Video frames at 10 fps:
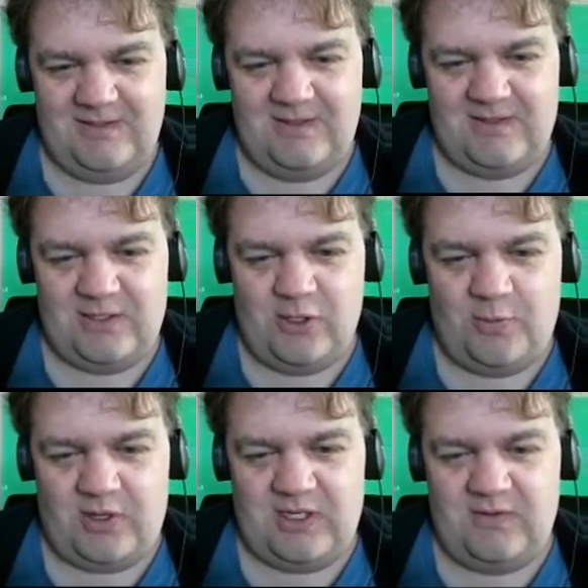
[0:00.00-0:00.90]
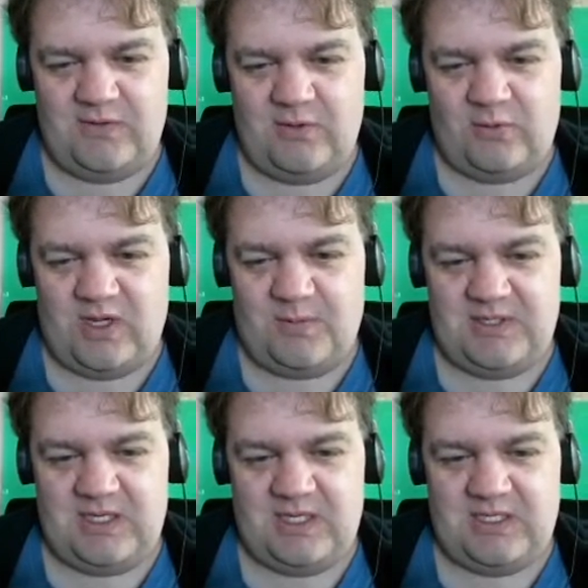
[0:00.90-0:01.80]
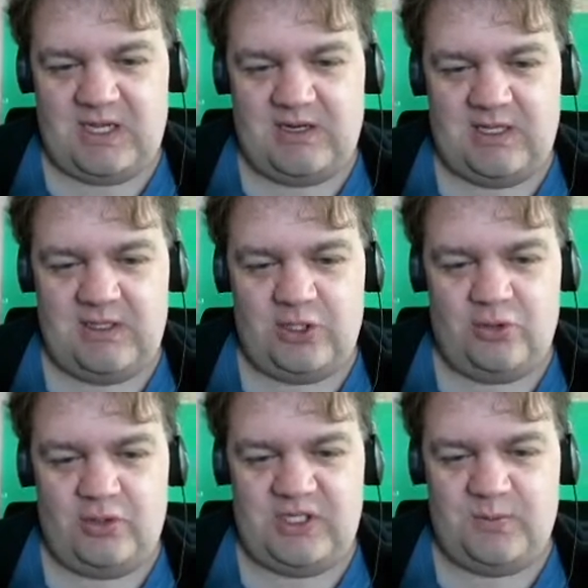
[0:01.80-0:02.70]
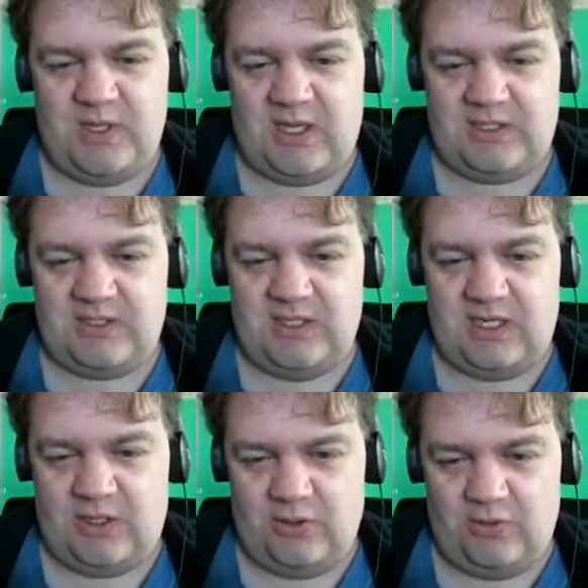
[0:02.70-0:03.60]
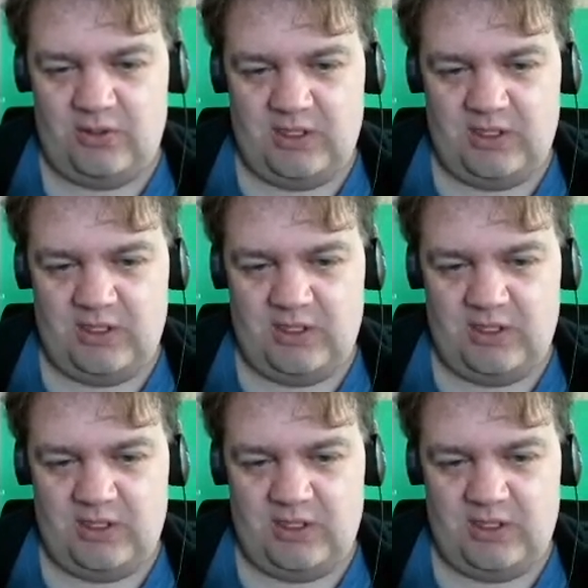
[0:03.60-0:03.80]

This coupon gives you a 20% discount at the Droids Be Us near you.